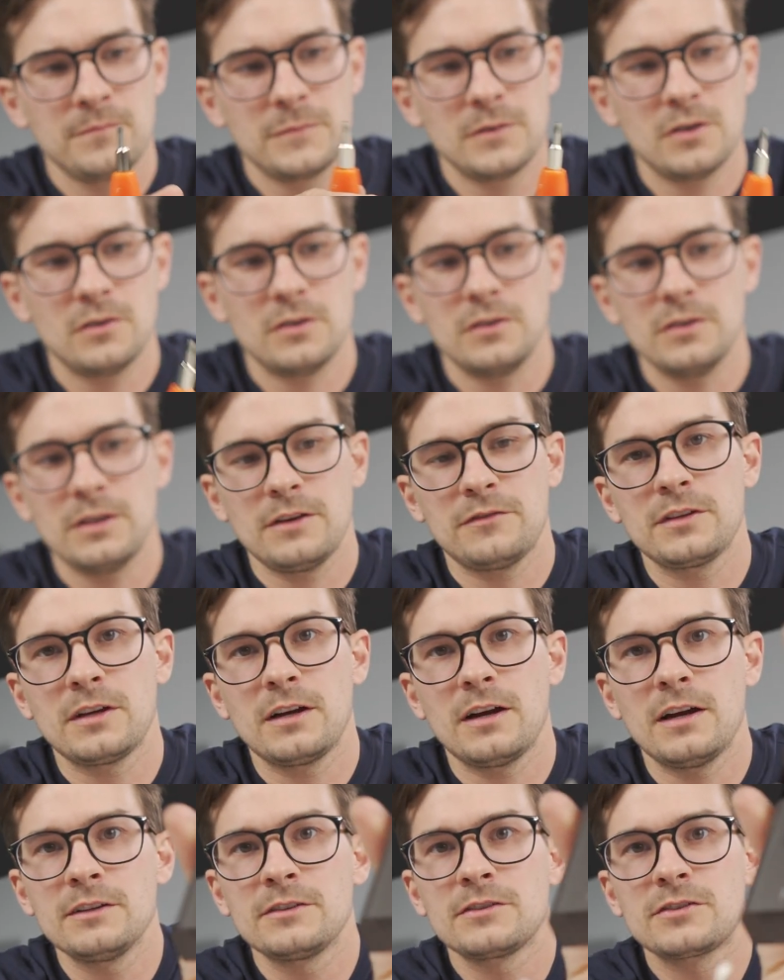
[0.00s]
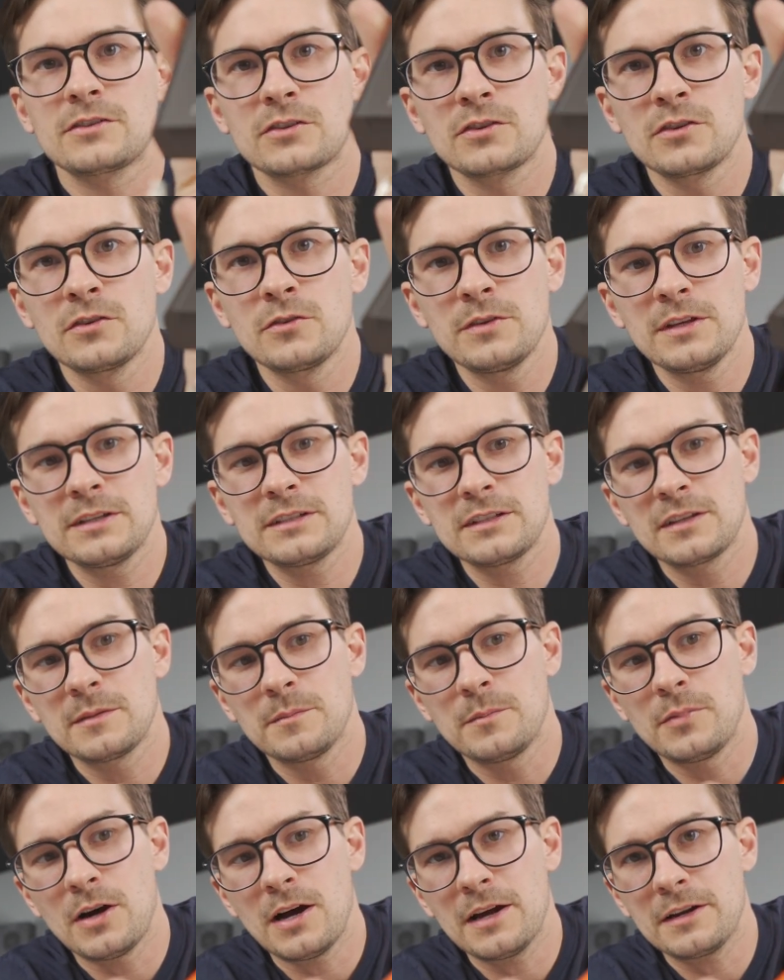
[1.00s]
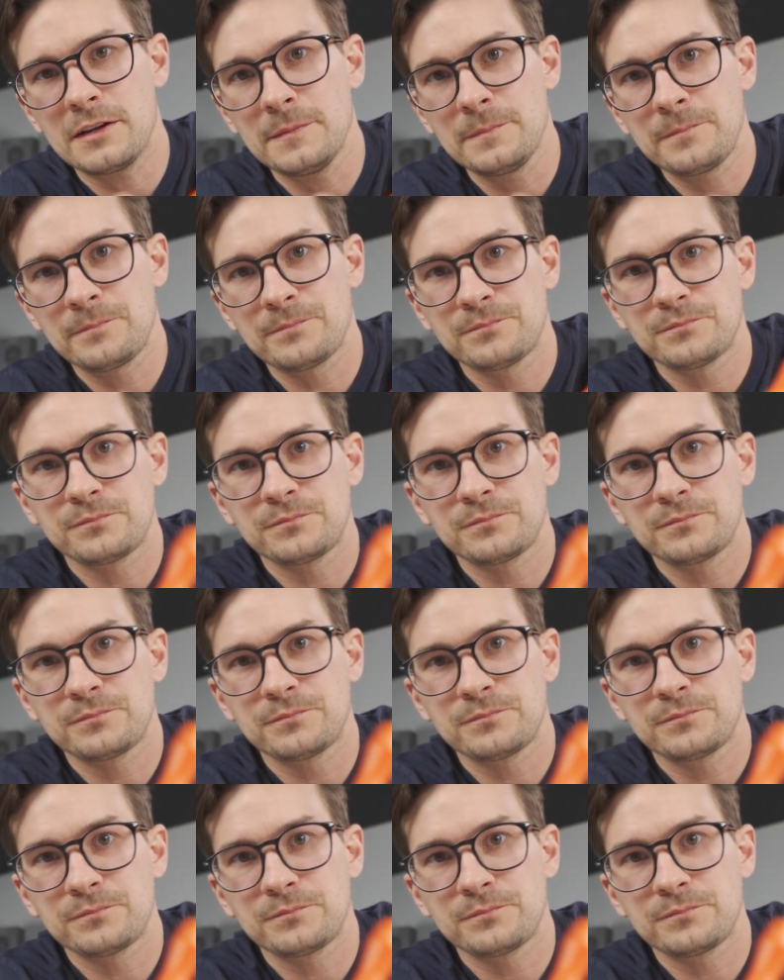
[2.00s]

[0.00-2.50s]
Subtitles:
oh no, you have to unscrew this at the bottom.